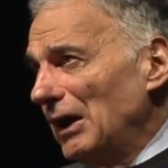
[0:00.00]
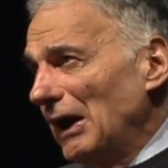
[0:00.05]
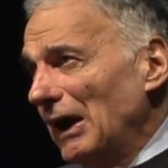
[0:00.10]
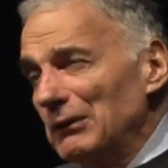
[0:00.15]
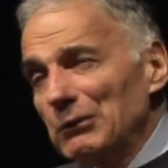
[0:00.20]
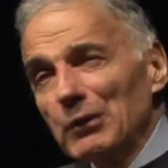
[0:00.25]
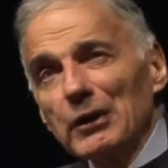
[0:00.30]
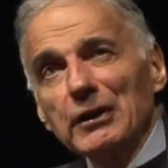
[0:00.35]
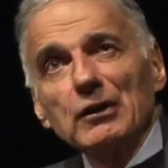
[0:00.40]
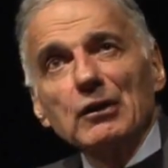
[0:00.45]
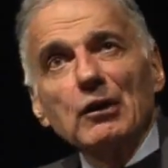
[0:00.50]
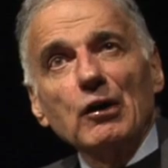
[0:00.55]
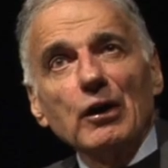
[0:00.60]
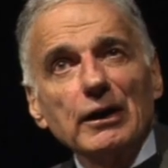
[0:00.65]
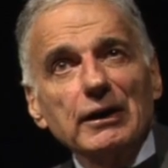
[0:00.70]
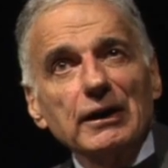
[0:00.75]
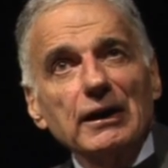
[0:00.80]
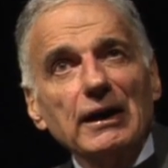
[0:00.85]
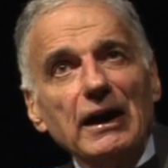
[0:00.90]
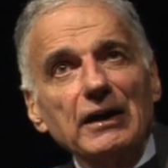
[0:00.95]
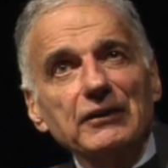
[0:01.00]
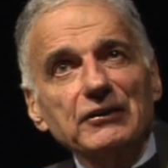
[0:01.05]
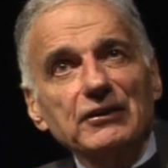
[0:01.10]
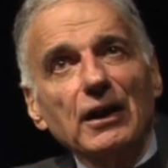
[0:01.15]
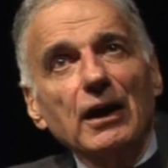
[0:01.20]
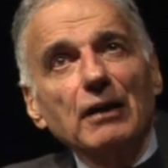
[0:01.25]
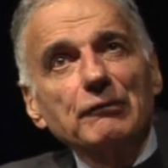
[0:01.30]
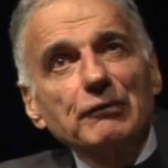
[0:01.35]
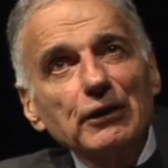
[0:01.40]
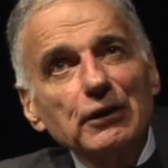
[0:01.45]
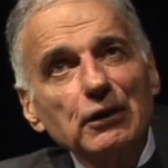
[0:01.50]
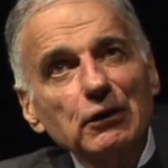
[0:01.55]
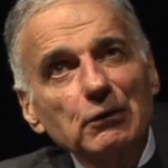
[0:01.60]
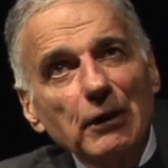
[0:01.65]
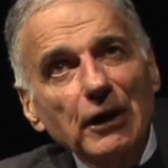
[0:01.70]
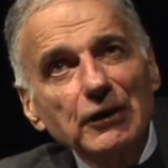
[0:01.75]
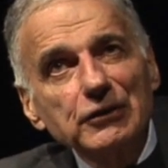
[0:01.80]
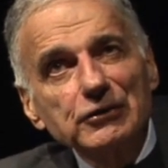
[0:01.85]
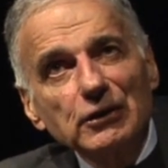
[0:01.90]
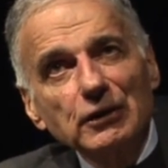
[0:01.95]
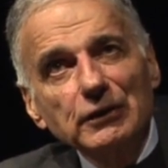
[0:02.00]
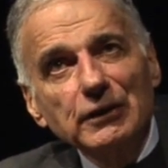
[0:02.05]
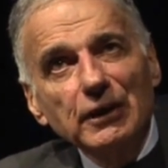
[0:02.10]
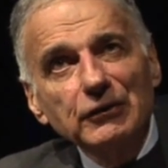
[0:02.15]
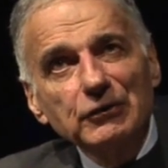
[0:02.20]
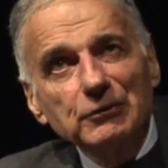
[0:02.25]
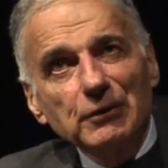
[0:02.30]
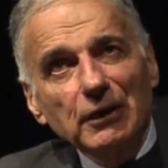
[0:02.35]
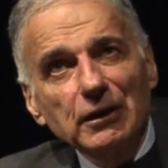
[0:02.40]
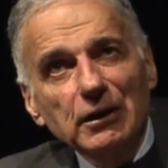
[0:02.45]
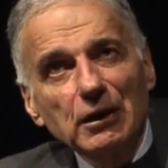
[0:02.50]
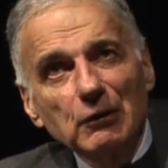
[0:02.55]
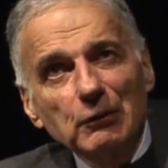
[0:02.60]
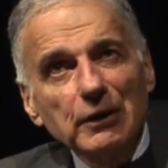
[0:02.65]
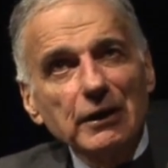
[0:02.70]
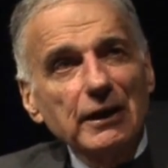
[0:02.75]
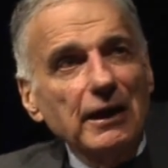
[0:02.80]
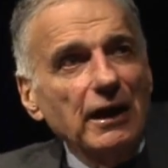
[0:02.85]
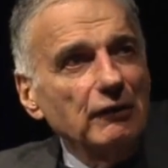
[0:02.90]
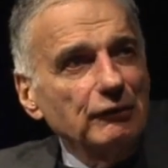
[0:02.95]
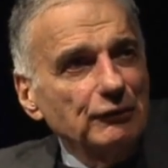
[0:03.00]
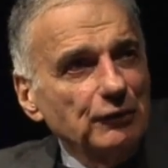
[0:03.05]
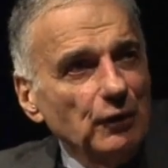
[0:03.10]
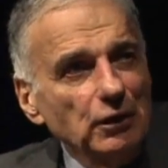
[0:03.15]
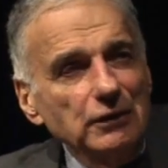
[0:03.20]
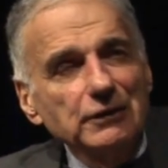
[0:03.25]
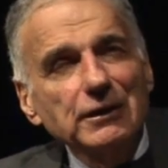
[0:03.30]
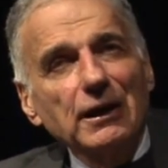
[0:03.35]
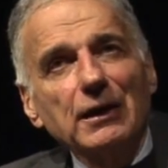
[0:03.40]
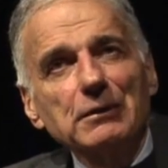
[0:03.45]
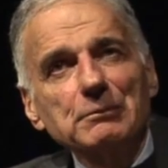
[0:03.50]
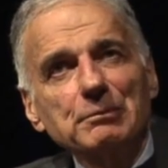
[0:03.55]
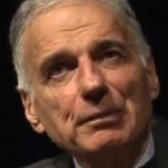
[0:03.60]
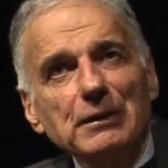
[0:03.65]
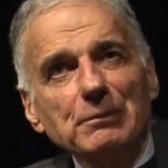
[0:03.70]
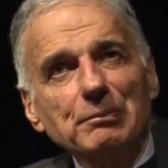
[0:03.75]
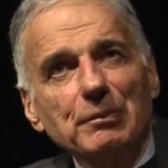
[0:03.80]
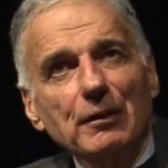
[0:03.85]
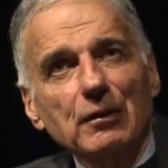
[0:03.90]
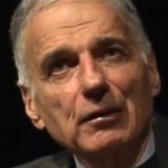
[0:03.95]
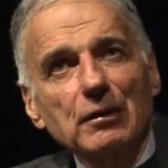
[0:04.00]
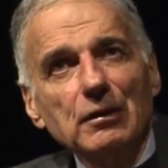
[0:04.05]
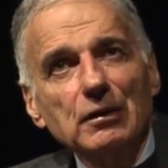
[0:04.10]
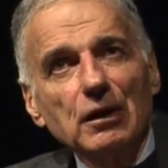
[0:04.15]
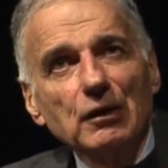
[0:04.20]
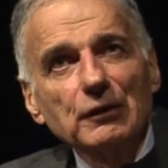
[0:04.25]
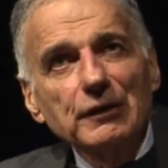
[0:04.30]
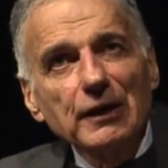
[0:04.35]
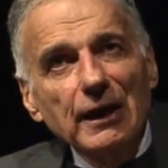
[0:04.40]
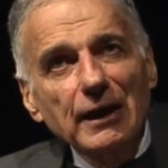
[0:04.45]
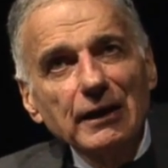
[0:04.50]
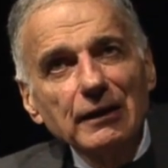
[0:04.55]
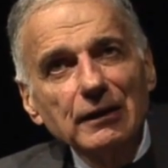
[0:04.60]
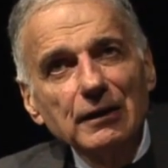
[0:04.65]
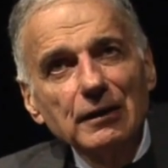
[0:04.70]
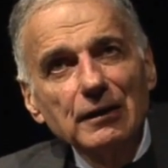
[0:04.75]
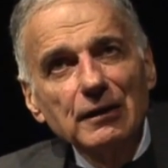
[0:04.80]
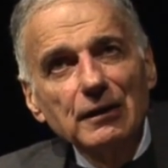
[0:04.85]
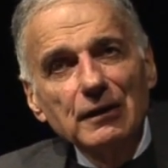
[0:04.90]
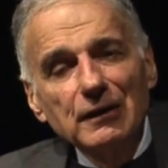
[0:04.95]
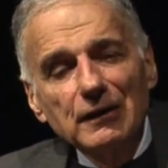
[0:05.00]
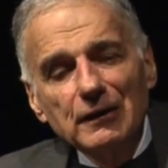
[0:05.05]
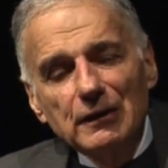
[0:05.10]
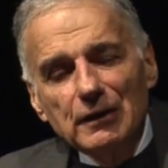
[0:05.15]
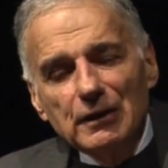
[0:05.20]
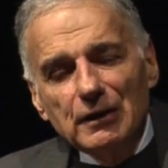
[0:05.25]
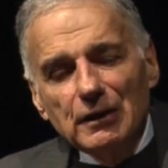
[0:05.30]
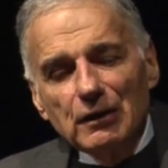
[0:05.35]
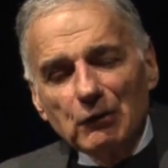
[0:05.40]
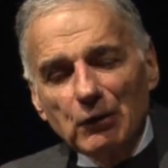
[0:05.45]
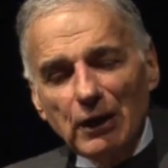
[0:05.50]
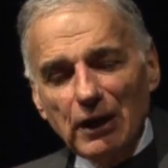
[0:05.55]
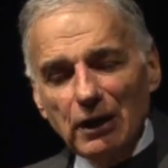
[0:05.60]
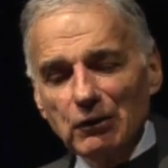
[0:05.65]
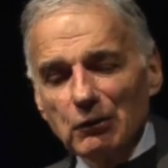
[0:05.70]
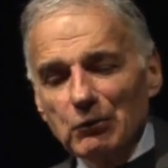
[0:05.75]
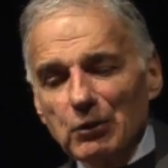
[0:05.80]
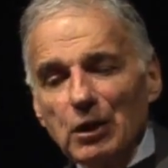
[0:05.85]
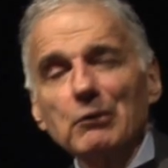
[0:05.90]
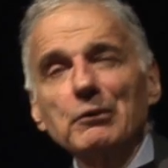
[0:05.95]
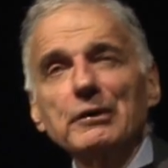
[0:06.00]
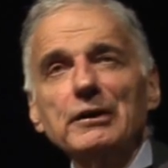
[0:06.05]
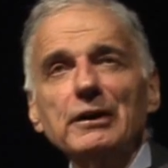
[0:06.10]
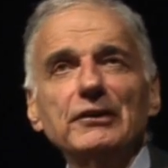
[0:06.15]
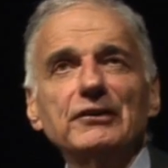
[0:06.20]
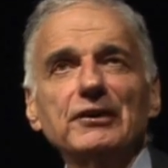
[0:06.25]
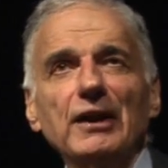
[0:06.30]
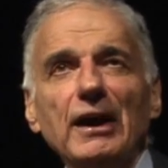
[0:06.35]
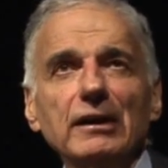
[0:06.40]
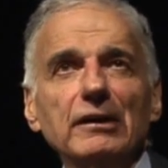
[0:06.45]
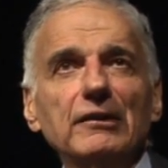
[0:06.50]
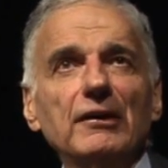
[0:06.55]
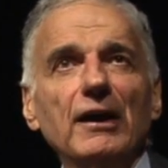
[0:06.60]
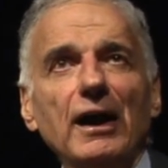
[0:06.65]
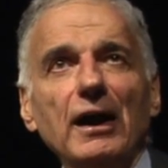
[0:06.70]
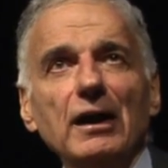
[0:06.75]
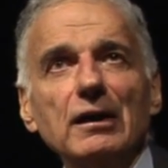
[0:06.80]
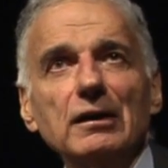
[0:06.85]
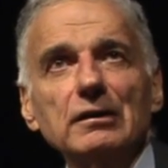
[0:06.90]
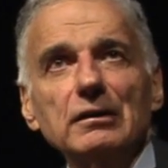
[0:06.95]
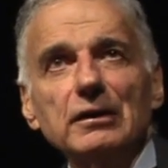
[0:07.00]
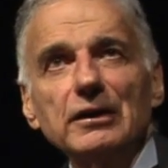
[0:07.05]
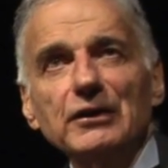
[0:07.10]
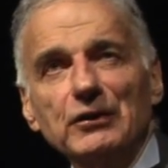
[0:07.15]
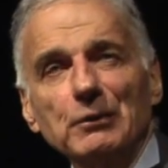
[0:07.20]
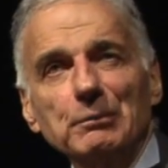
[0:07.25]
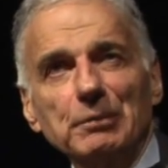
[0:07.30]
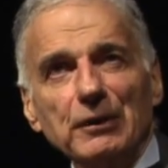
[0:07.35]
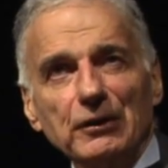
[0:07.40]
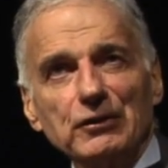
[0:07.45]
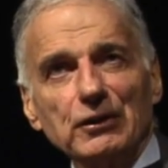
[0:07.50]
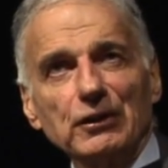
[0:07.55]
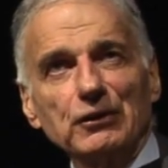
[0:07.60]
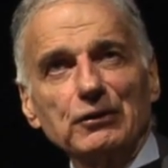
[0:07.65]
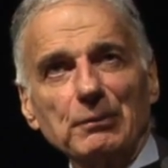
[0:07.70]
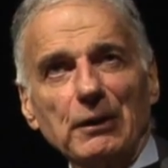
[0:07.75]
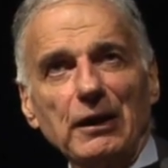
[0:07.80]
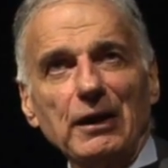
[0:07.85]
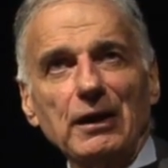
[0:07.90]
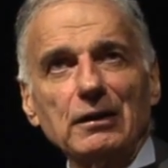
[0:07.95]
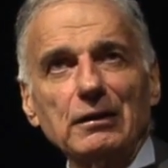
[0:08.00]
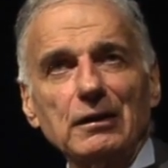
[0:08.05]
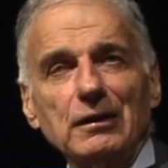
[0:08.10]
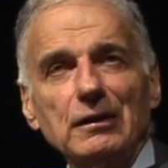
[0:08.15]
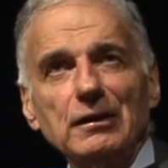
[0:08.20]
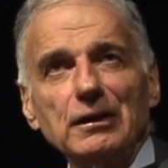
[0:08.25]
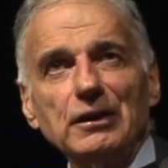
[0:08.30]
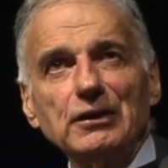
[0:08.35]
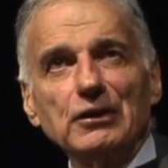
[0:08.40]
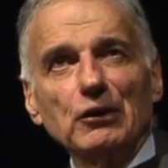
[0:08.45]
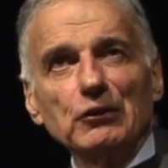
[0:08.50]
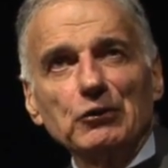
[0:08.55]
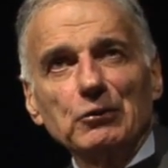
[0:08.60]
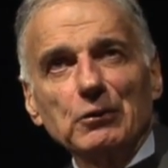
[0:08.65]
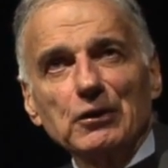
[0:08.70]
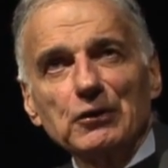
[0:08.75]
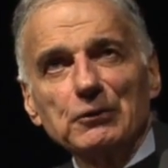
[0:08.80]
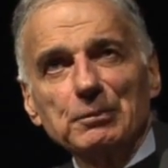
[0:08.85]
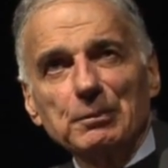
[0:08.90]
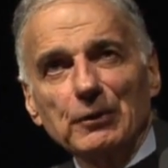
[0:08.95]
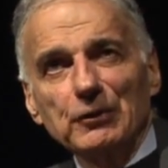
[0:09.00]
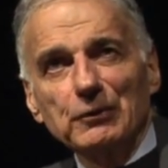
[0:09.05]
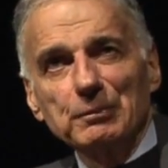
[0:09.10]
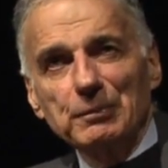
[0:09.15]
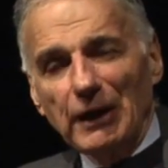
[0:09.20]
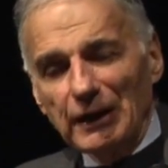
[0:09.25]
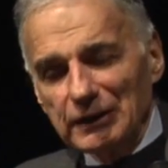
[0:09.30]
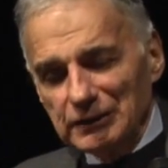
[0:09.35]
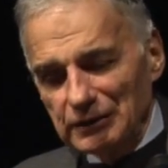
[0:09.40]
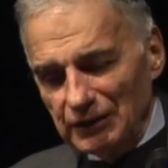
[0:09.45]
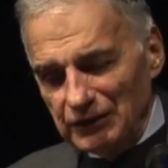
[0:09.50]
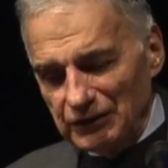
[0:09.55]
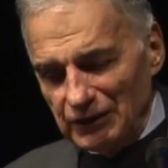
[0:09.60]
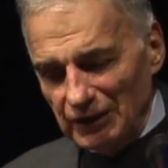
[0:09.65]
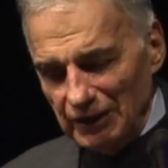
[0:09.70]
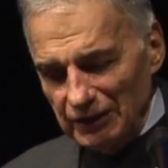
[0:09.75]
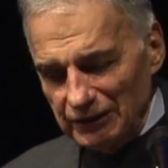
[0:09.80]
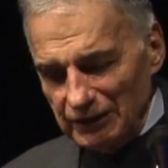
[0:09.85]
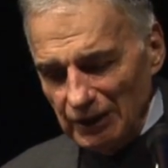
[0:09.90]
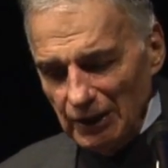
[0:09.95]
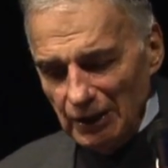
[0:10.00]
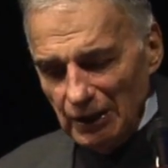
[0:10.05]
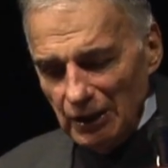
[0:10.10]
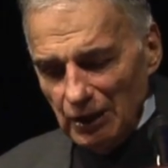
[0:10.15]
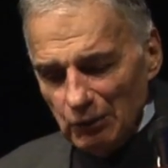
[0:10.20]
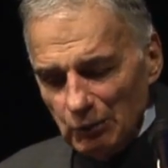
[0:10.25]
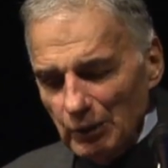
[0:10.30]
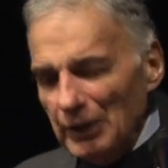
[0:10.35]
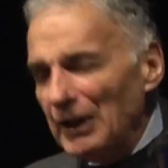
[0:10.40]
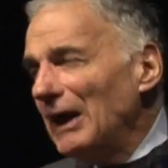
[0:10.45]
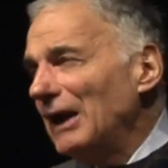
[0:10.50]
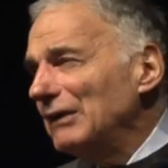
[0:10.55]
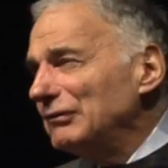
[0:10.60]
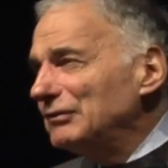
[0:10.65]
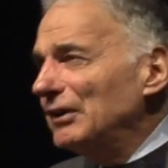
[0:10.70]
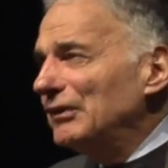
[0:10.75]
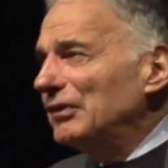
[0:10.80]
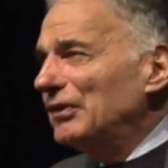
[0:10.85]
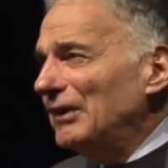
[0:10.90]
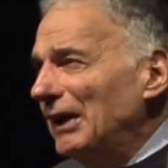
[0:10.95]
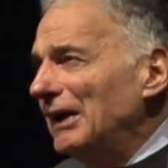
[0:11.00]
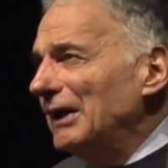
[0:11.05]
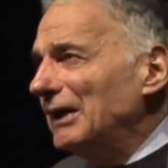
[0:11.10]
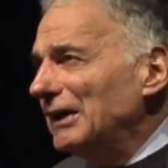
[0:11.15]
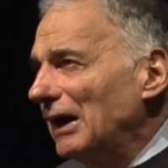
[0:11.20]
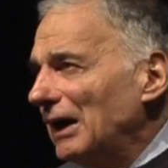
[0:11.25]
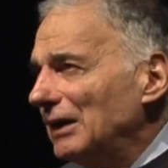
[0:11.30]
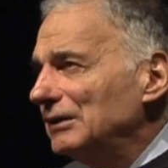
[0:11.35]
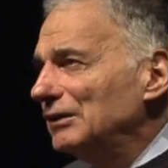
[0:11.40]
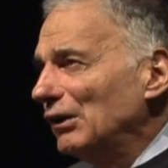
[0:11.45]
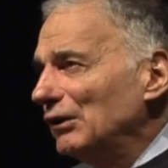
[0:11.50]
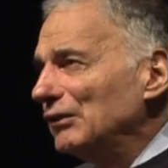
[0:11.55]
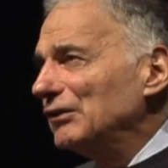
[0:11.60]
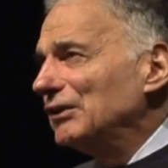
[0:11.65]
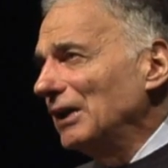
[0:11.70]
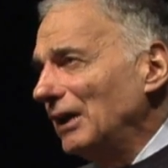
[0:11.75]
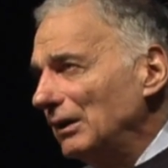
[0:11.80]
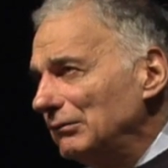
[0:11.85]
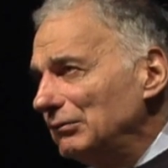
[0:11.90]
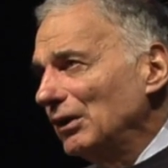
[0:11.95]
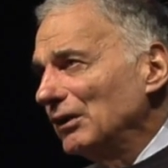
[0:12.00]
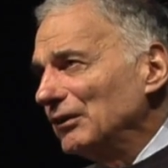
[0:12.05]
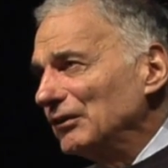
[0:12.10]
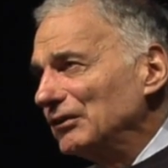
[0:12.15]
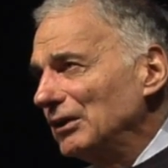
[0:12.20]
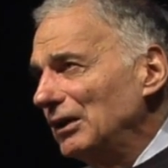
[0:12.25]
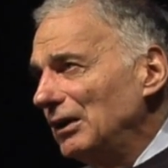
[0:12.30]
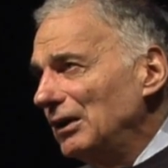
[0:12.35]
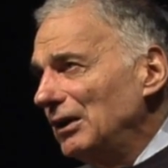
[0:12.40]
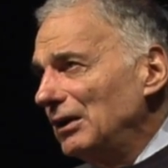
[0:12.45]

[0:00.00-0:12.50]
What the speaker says: And we're going to organize in every congressional district, and we're going to have full-time people, okay? Well, what would he say to that? He's a businessman. He knows what his prospectus is. We have to think on those levels,